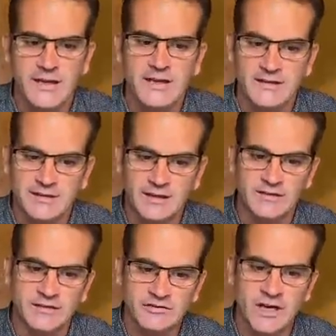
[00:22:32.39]
He
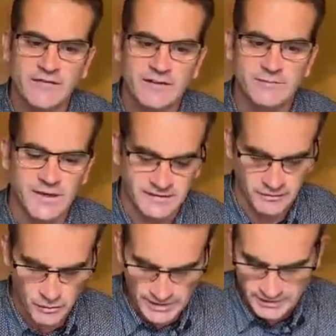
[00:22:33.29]
doesn't drive his bus
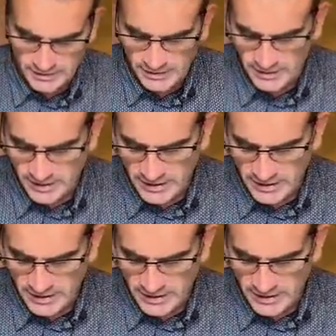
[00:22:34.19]
in winter,